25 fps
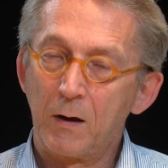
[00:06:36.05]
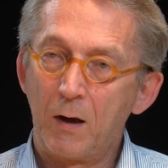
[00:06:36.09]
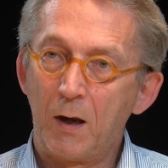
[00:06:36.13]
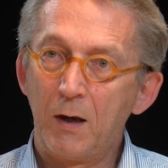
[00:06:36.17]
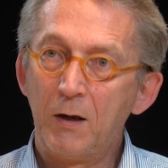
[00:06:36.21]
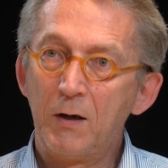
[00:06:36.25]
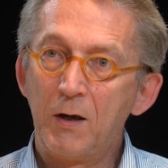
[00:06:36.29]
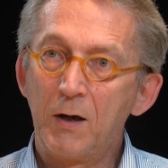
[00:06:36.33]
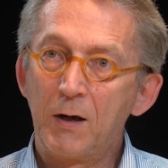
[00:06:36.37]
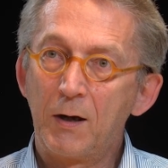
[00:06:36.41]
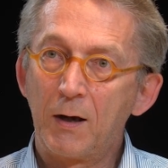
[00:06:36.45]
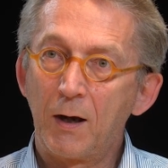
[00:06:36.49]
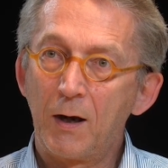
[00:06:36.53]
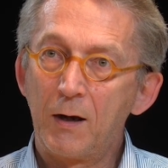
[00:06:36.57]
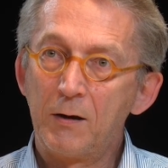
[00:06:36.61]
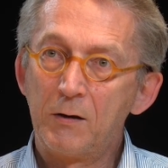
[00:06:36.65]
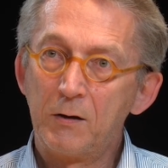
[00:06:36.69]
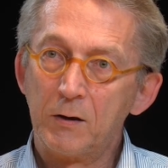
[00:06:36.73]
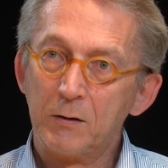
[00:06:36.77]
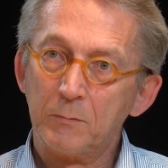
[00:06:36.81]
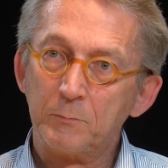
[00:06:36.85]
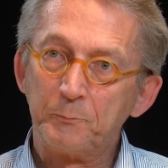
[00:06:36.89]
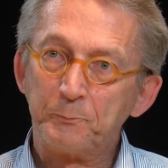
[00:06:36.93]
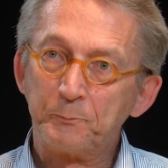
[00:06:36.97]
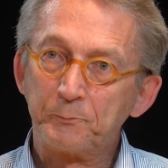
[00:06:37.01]

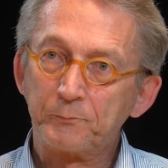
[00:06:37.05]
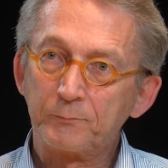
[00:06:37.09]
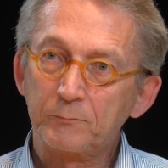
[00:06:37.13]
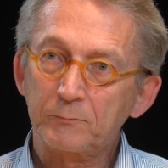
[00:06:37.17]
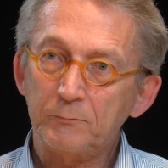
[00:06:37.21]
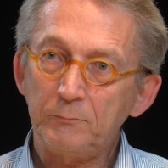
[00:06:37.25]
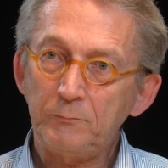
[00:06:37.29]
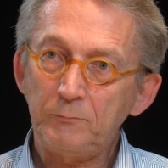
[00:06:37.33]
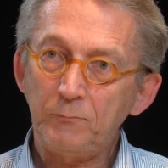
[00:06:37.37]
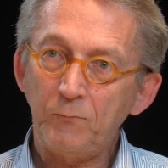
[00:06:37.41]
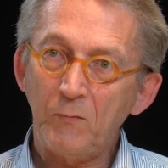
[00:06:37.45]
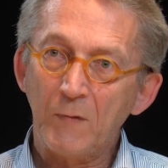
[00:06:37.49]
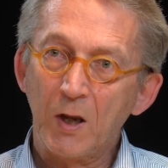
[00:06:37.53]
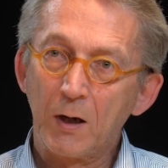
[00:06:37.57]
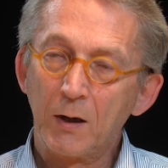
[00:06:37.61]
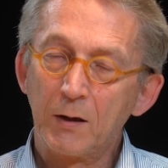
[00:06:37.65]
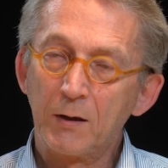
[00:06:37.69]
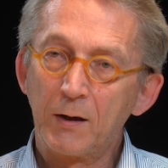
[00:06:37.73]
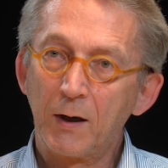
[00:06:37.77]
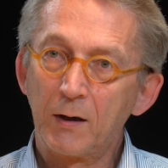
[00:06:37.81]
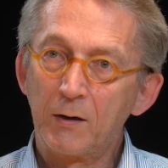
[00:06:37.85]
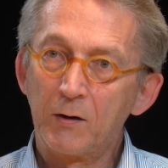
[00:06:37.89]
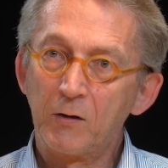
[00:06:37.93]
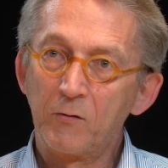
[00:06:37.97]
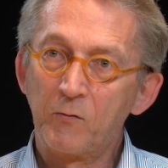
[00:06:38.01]
indicate
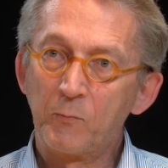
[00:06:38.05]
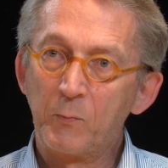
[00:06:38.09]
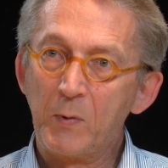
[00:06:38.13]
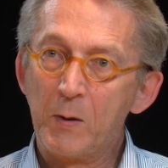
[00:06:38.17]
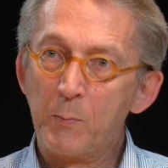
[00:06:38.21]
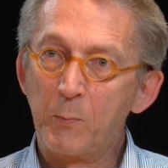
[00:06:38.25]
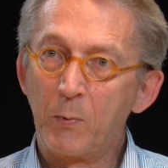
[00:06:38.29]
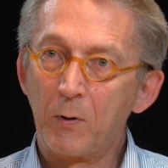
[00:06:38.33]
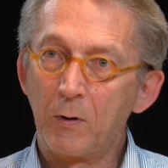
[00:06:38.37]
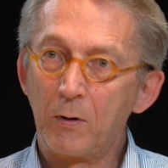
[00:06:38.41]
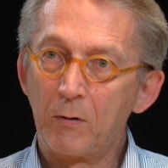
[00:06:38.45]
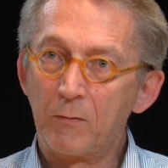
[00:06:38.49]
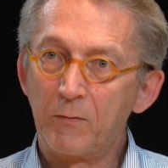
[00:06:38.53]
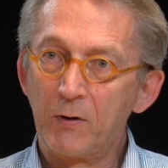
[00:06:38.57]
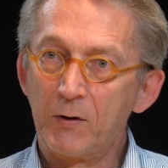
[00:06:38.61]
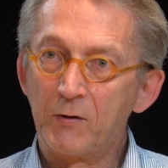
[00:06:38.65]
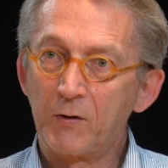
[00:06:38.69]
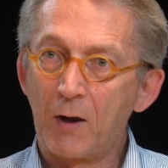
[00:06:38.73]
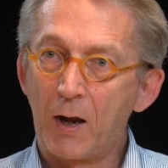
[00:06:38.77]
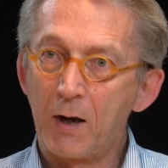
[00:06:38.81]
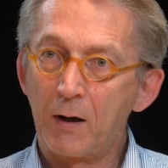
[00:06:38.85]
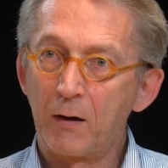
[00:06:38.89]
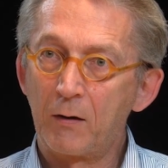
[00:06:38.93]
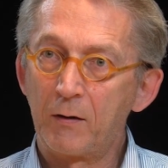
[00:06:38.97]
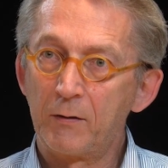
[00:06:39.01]
that if people
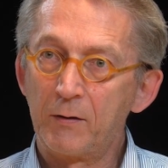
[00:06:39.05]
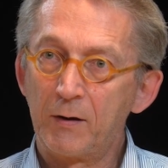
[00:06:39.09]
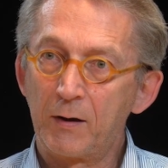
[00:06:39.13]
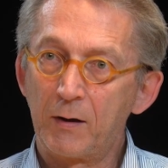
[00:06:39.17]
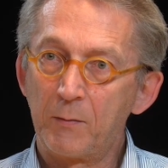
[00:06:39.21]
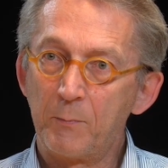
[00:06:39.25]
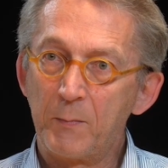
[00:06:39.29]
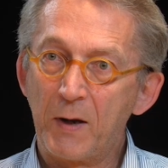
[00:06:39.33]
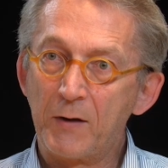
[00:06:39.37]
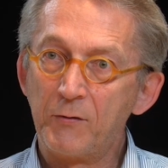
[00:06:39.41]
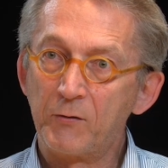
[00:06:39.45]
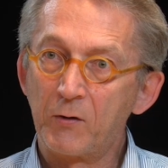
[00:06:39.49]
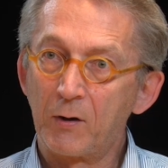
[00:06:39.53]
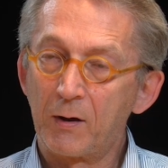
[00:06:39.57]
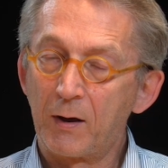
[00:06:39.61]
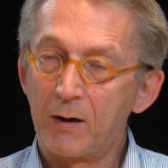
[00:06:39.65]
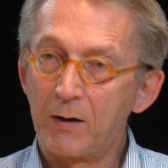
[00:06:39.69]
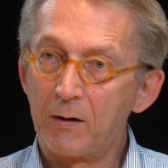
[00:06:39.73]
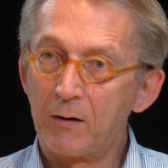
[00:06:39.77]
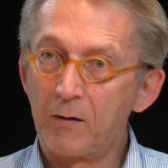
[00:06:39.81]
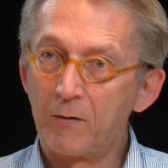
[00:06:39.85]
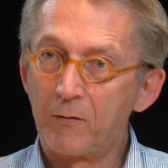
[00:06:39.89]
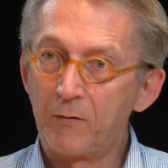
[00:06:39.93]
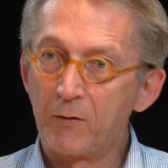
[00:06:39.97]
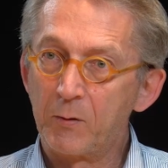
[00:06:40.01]
retire, their mental
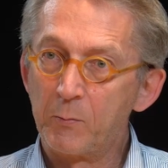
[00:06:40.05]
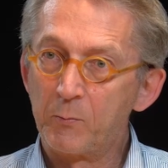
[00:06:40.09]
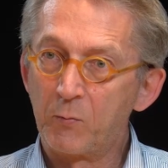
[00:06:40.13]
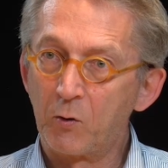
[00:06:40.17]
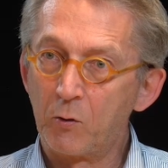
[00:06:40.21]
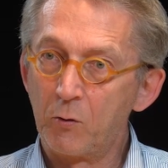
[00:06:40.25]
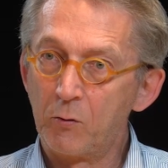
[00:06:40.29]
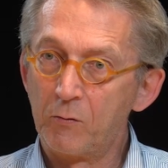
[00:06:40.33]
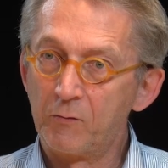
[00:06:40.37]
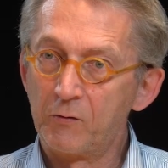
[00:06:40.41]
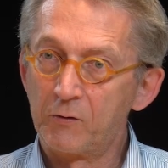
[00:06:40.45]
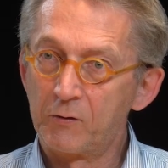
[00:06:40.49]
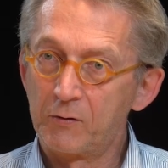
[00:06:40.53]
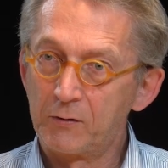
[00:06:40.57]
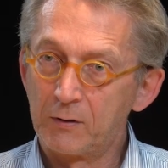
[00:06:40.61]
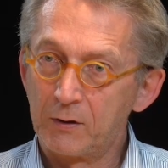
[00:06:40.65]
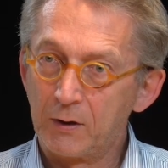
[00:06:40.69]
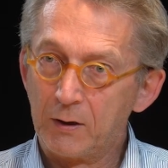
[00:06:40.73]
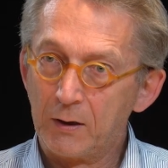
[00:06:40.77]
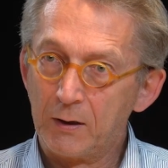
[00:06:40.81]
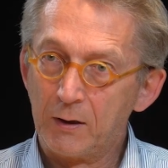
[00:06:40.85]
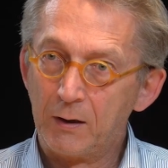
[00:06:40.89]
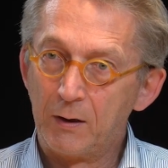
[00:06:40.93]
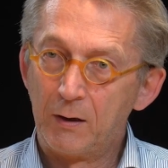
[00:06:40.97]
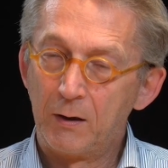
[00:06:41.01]
health improves,
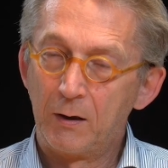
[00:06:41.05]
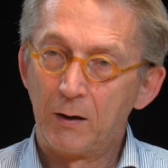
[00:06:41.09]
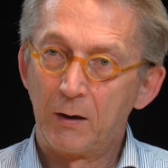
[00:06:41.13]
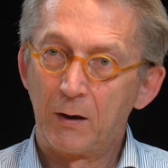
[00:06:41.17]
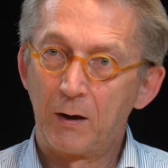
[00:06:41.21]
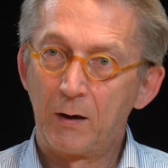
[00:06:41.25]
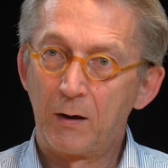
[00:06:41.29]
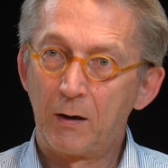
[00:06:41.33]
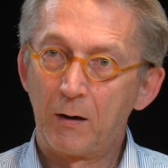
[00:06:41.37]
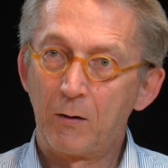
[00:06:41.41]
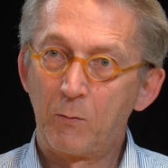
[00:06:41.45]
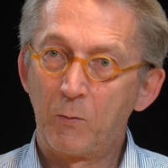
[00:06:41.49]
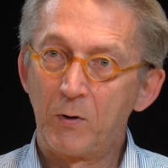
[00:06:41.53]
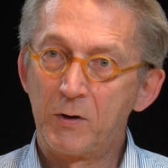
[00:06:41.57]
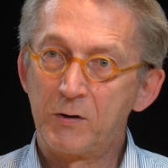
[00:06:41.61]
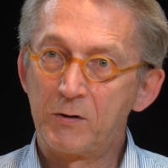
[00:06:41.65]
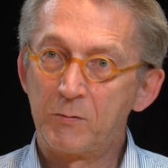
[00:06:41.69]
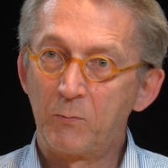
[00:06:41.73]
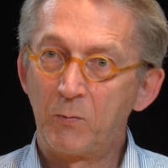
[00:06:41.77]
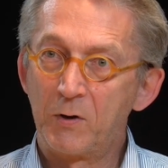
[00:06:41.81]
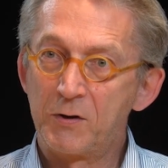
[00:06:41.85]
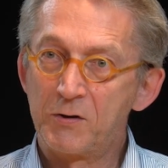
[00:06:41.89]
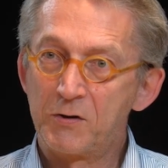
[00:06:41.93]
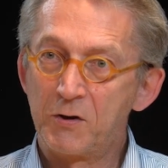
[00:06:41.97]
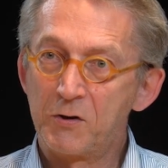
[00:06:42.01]

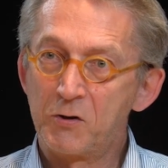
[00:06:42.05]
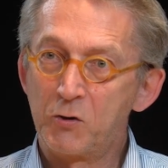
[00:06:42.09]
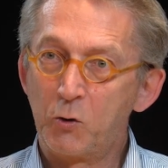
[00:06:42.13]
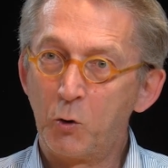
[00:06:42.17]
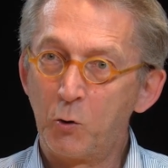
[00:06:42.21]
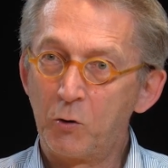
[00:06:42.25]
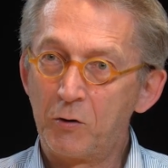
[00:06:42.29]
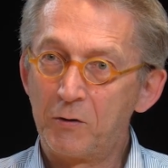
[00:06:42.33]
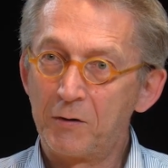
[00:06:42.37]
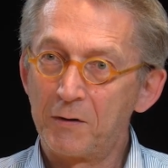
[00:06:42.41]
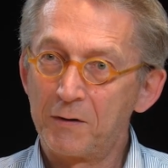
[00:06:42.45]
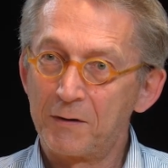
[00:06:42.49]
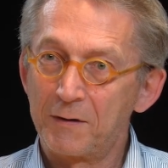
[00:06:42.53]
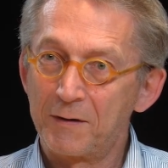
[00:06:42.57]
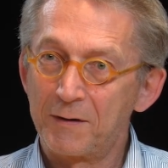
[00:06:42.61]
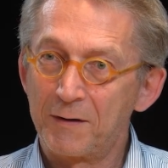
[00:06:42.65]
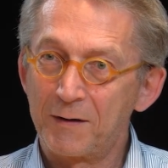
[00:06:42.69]
which is good.